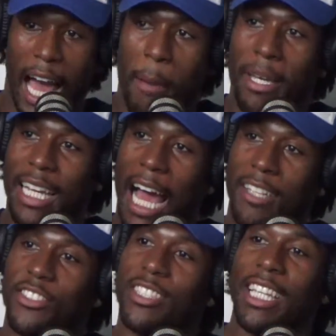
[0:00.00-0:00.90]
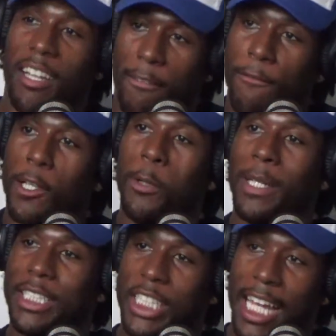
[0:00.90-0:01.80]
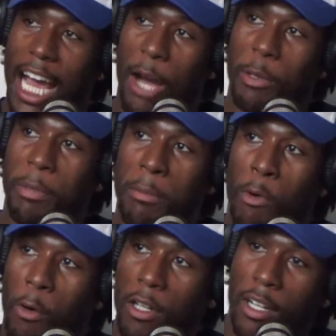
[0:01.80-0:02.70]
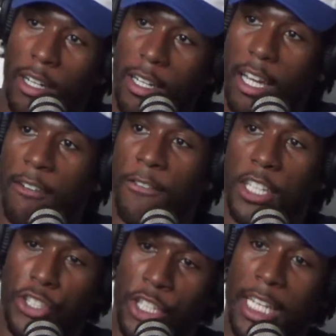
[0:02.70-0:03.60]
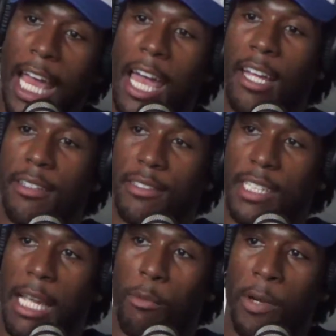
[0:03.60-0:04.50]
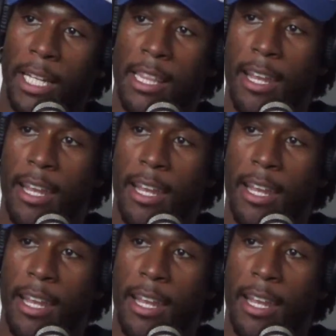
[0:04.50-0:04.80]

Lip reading: I mean, I just think a fluid Jedi would be more efficient at sabering than